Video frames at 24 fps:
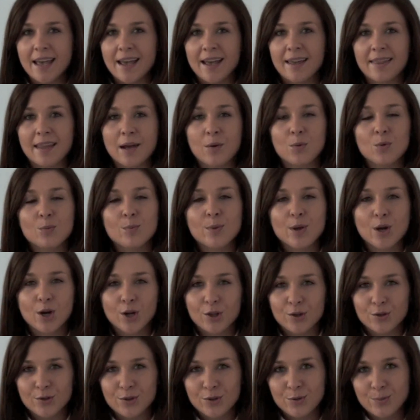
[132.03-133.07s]
and I would be
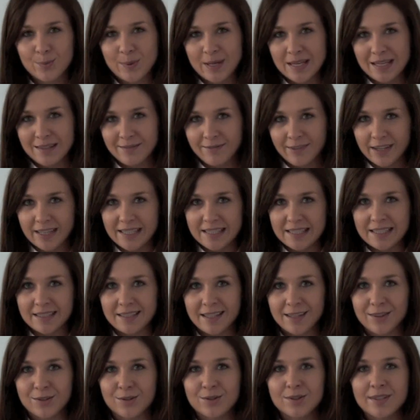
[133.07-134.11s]
honored to be invited
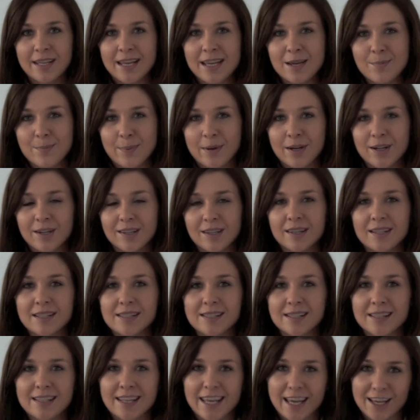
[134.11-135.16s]
and to take part in
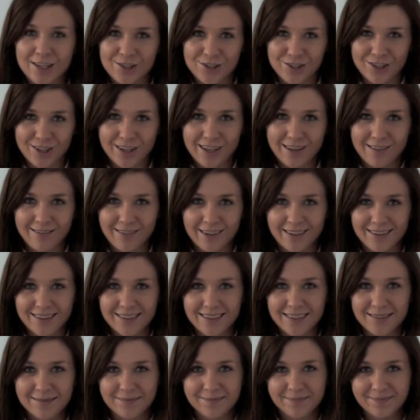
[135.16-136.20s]
this engaging
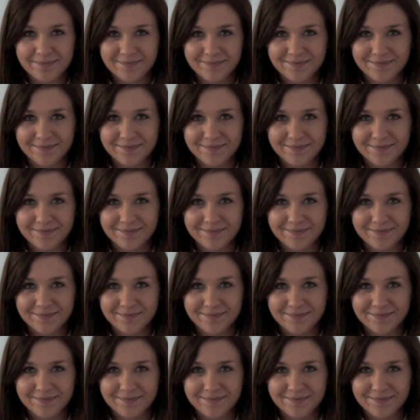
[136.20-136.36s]
event.